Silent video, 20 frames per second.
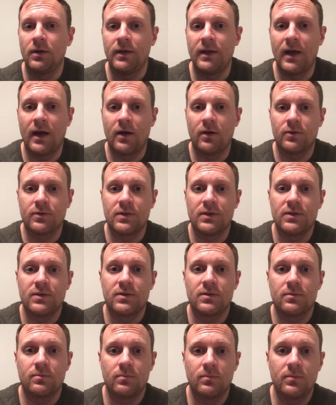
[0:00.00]
gals
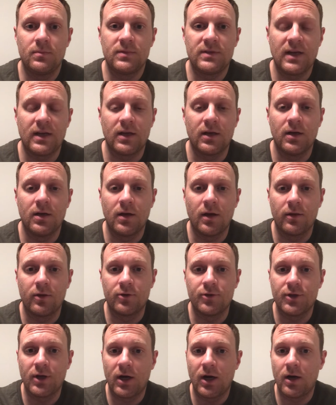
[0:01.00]
is taking another
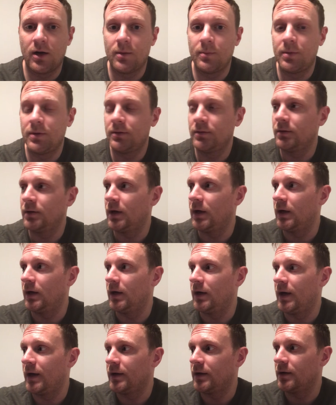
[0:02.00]
job
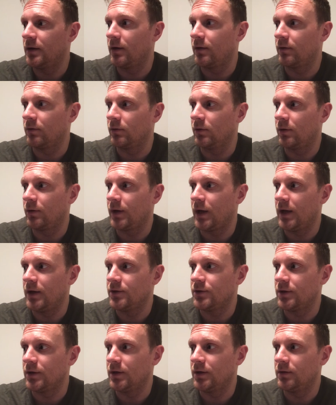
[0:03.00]
at another
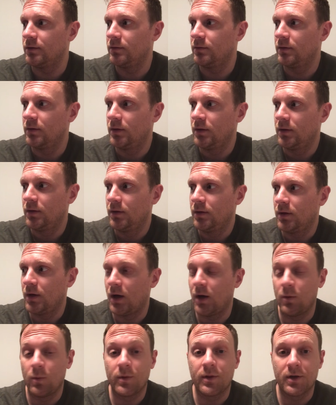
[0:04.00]
location
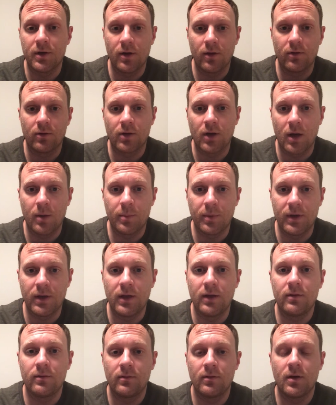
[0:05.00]
with another
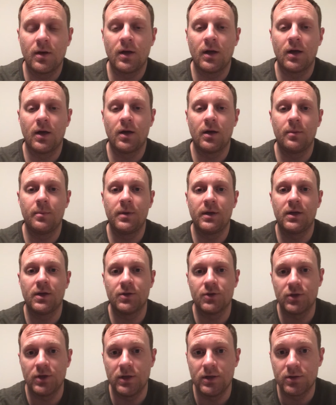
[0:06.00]
company
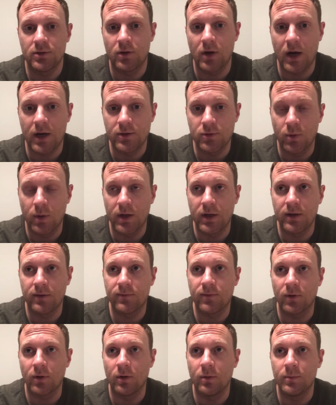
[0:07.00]
because she's graduating
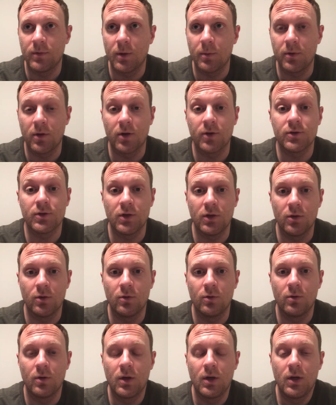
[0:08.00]
from
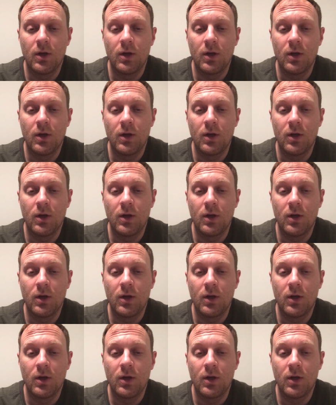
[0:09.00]
WSU